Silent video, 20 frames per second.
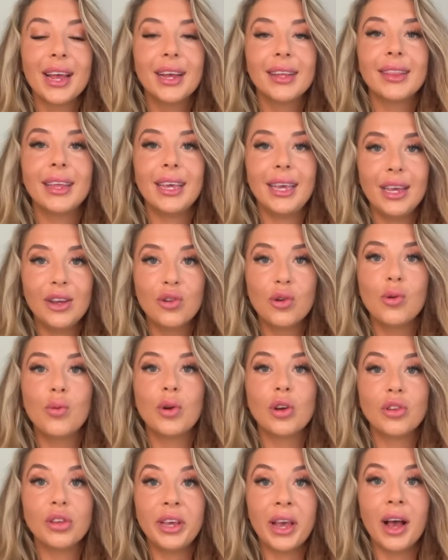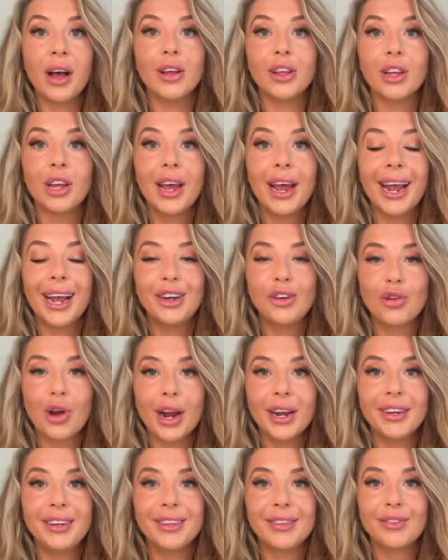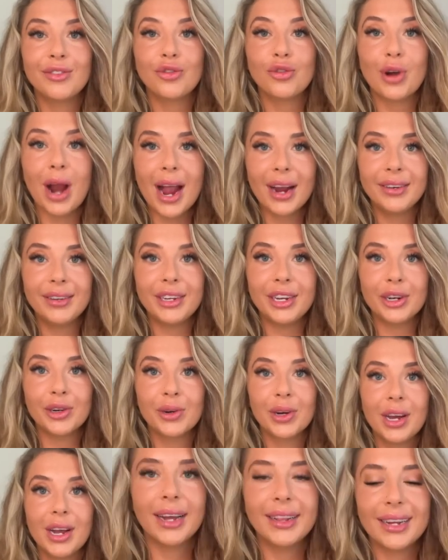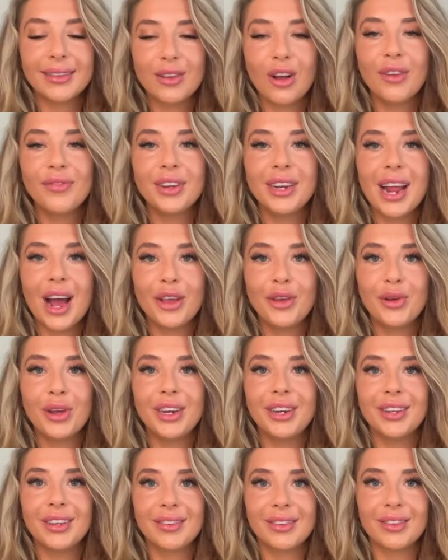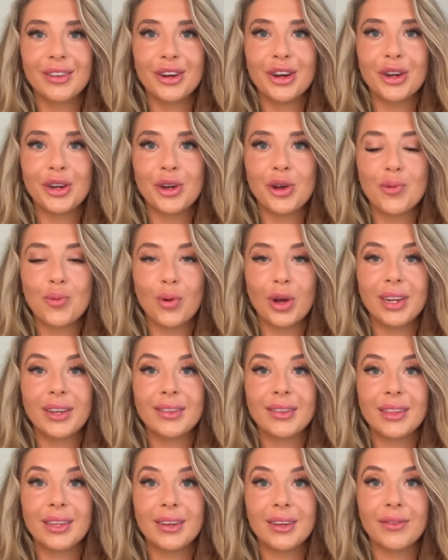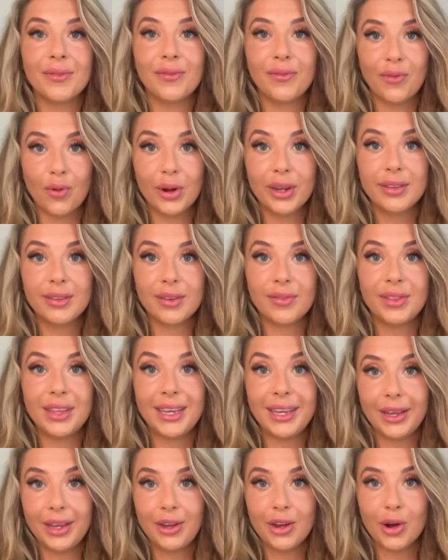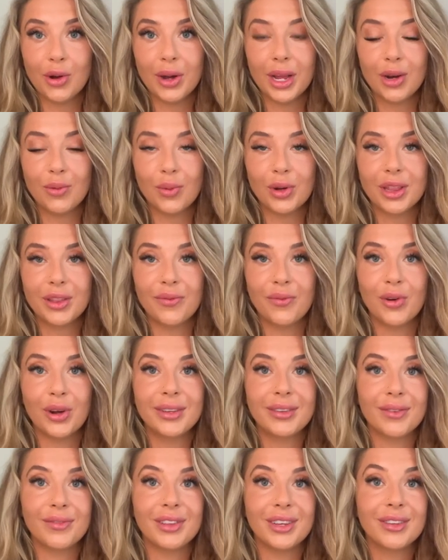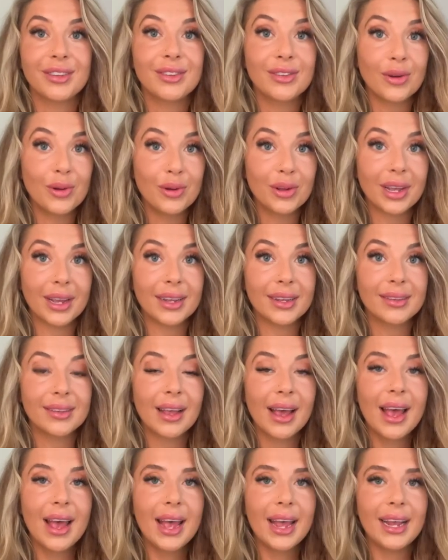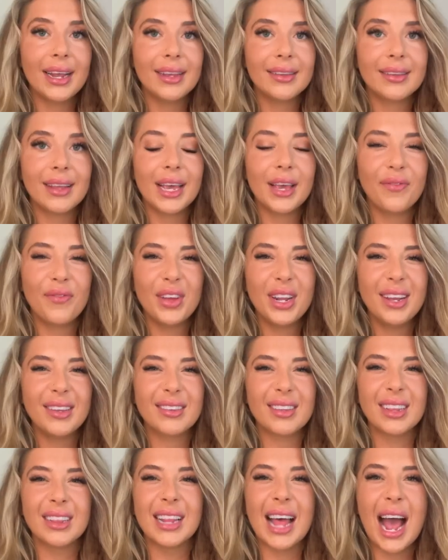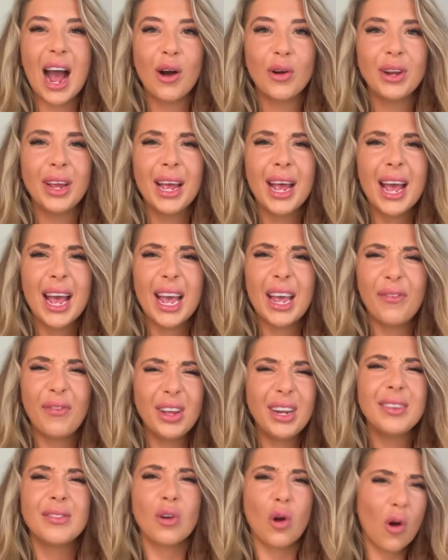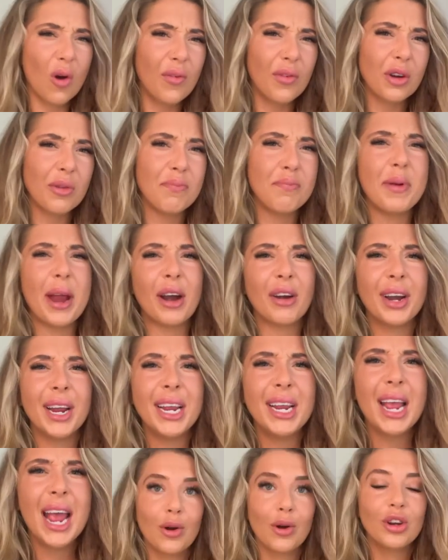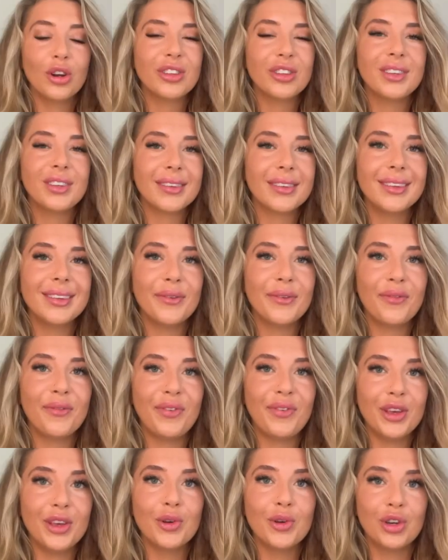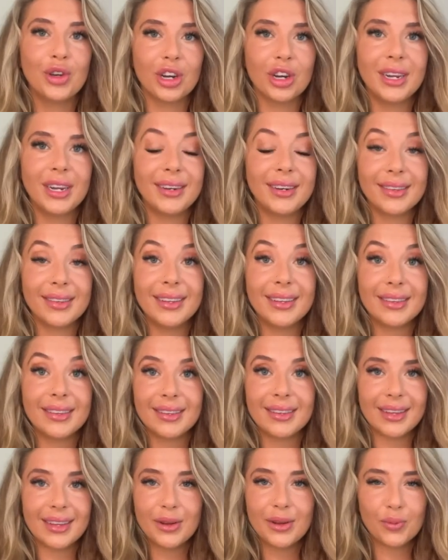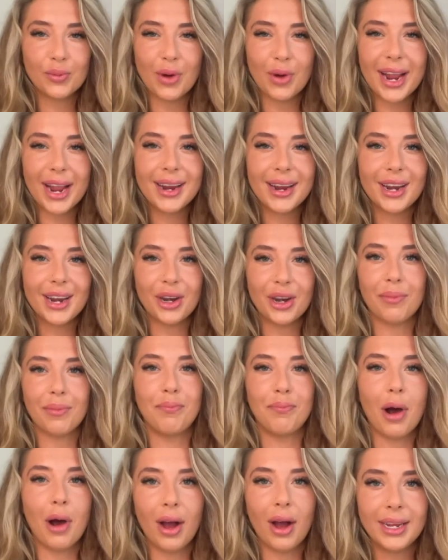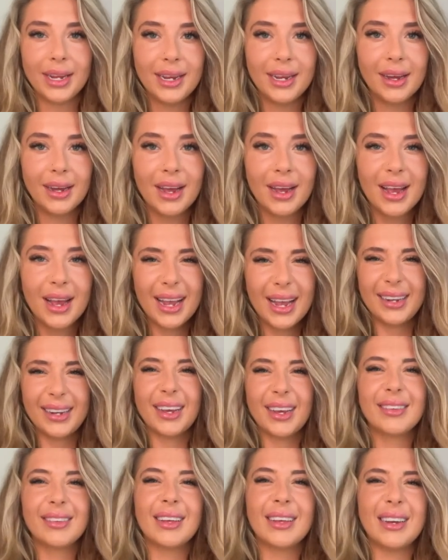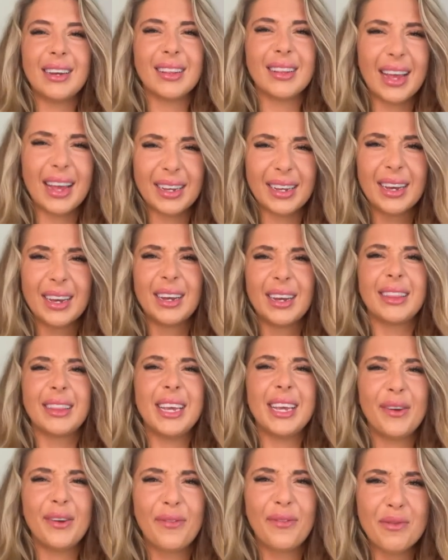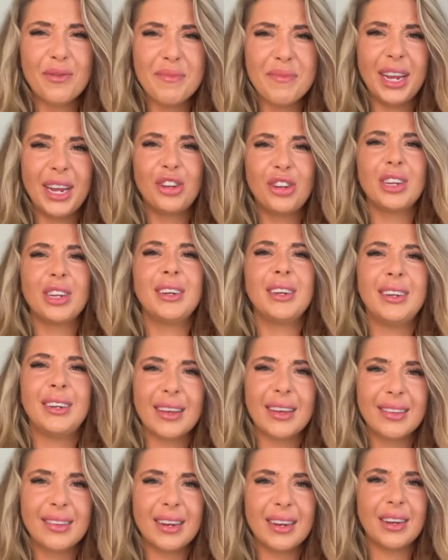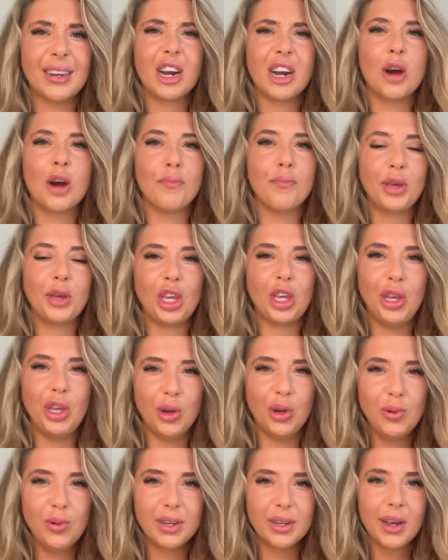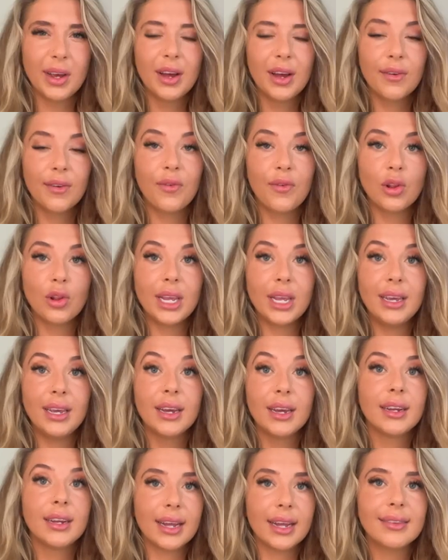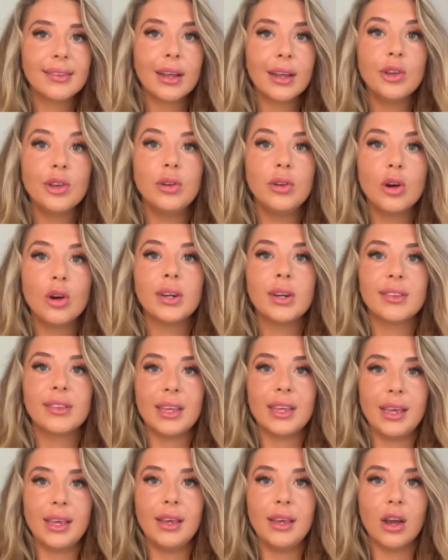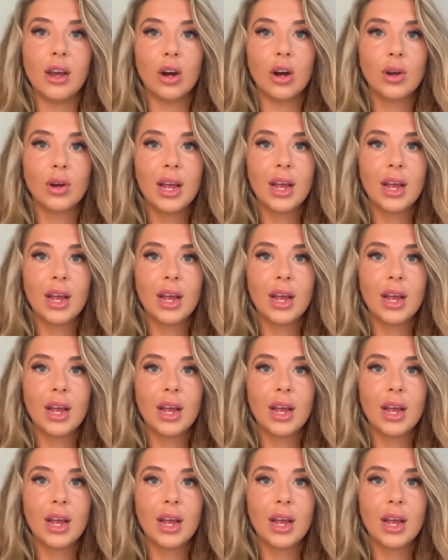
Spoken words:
The ego will yell and try to distract you. And that's often how you can discern what is the voice of the ego and what the voice of the soul is if it is loud, if it is overbearing, or just doesn't feel good, it doesn't sit right in your body, it doesn't, like, the information doesn't compute fully, that's how you know it's the ego.